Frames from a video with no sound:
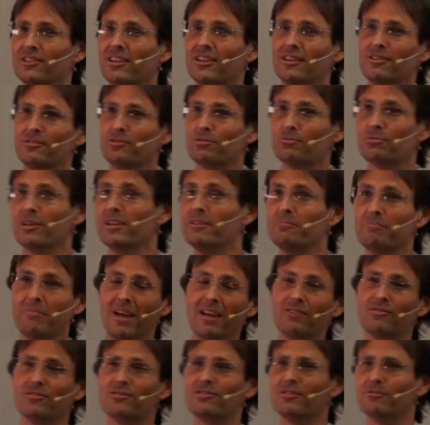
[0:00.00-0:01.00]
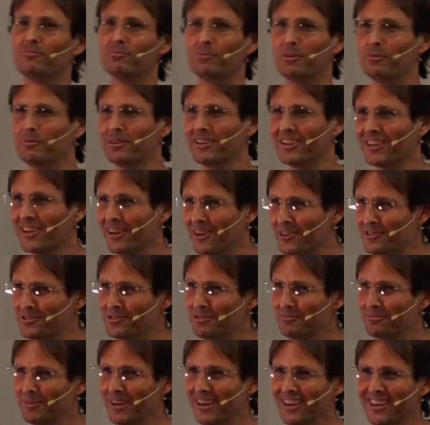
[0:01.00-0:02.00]
you know, three months if we want to go
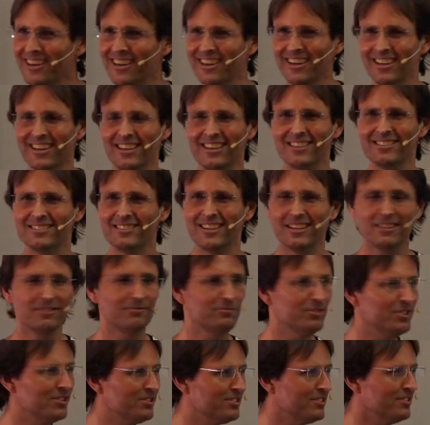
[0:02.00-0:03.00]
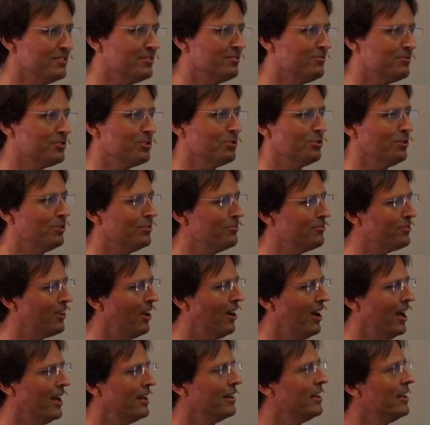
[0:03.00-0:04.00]
somewhere instead of just a short
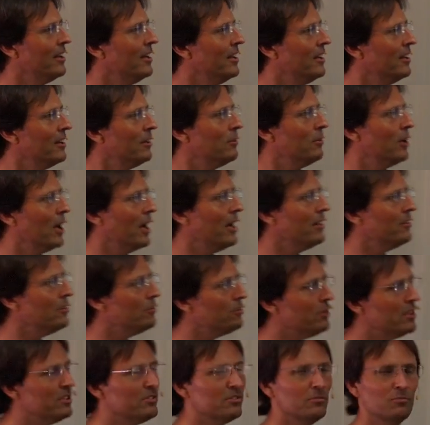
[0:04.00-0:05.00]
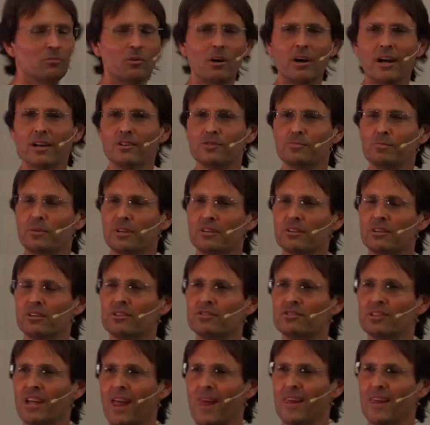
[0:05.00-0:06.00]
flight. And the reason why is because